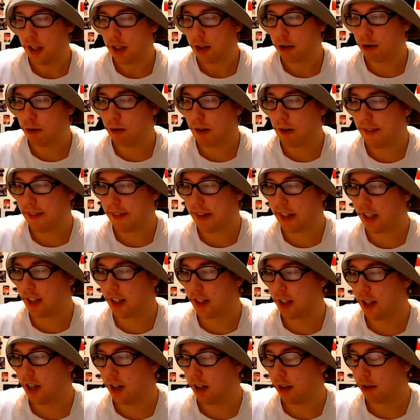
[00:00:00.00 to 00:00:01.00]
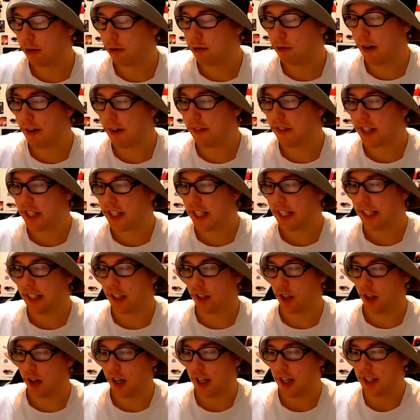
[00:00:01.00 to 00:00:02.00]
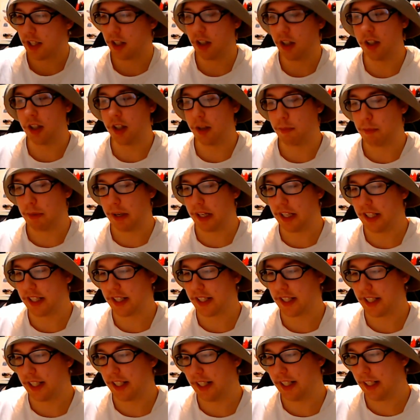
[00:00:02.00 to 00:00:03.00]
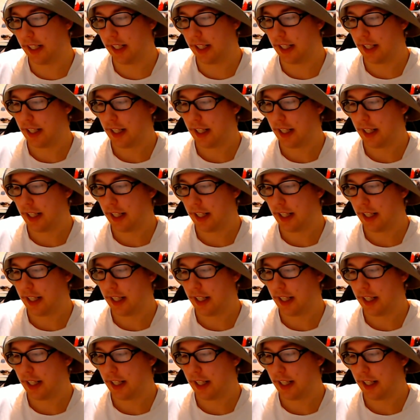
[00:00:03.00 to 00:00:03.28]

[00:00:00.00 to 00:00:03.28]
Gravity Light on the PC,